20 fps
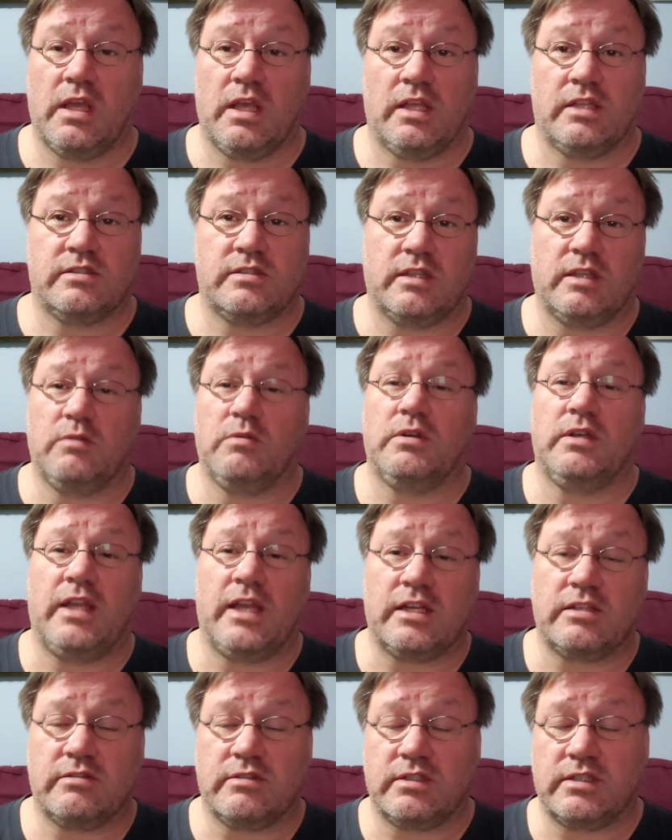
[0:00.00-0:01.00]
So they wouldn't
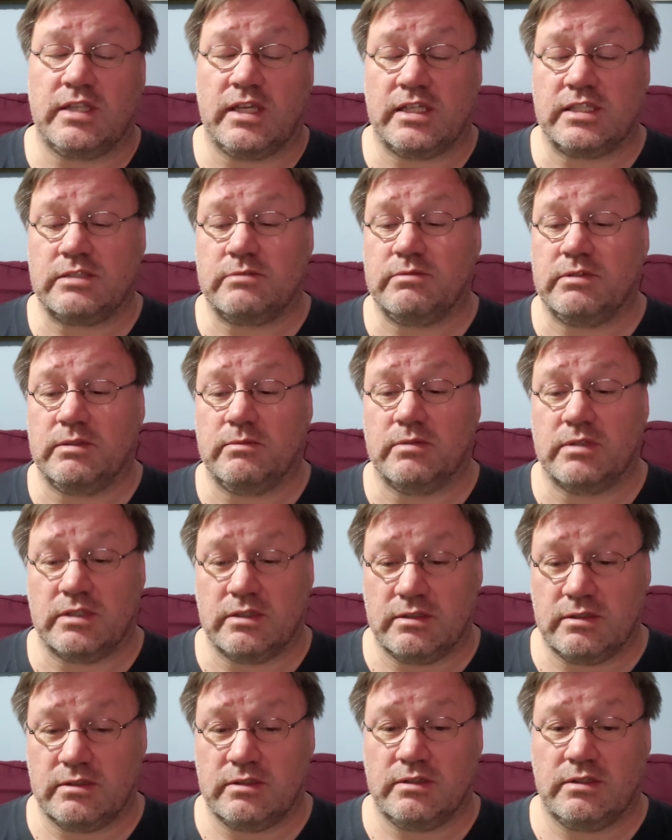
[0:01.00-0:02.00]
actually test me, but
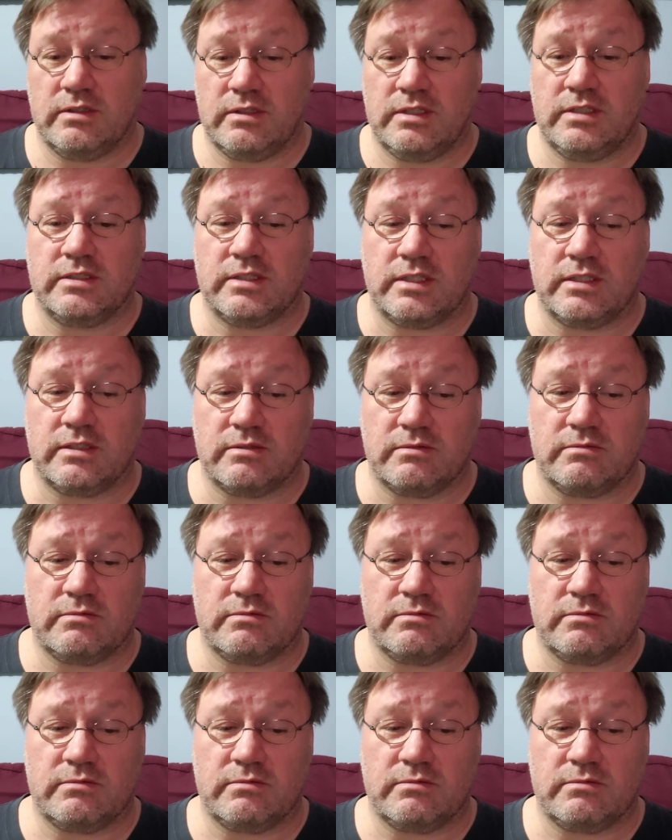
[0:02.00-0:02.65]
he's like,